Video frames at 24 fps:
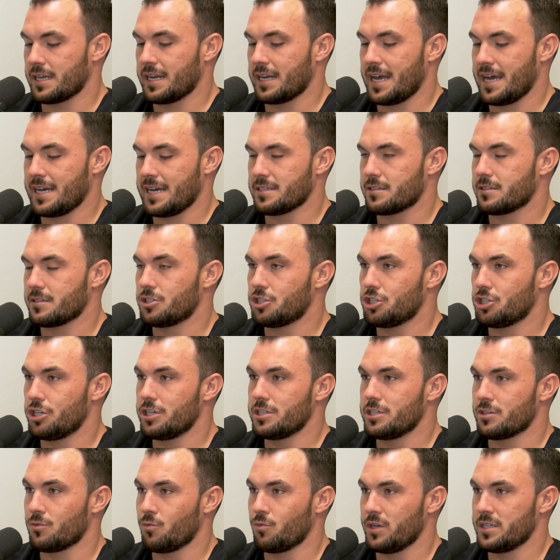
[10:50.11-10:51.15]
And it has
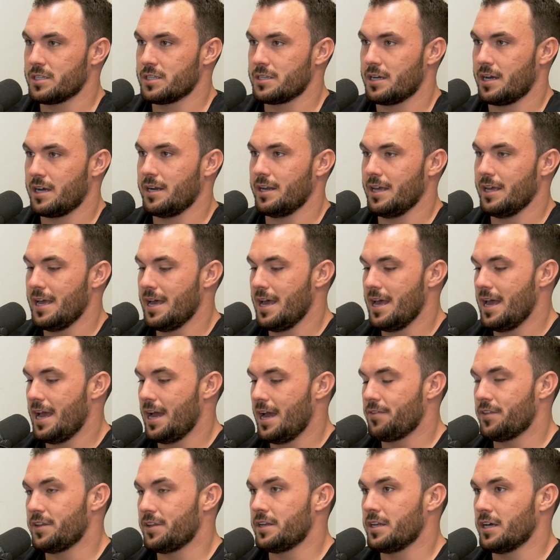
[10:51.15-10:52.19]
cheese on one side
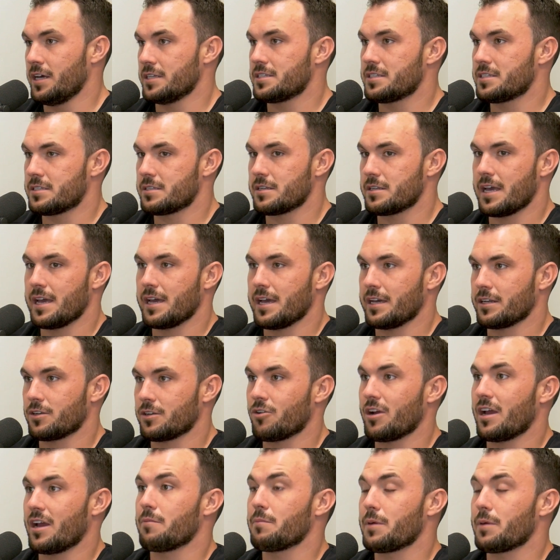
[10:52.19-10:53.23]
and then nuts
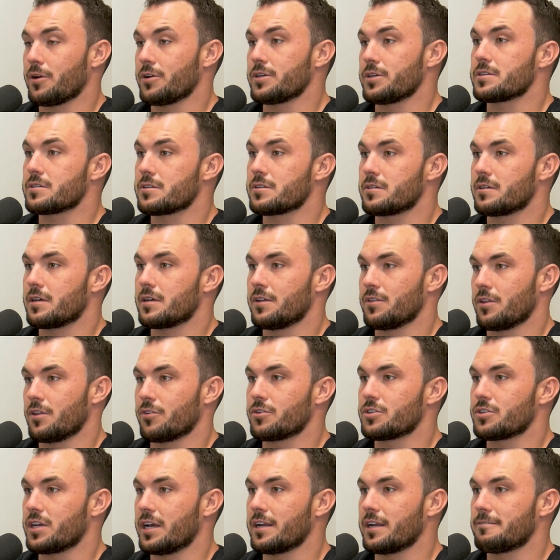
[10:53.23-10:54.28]
and cranberries on the
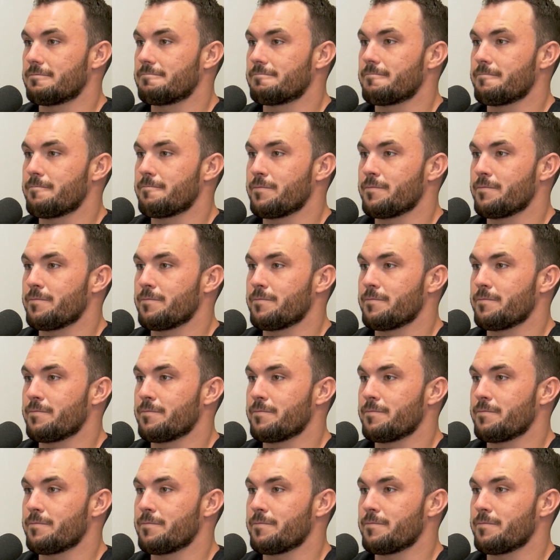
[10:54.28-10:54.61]
other side.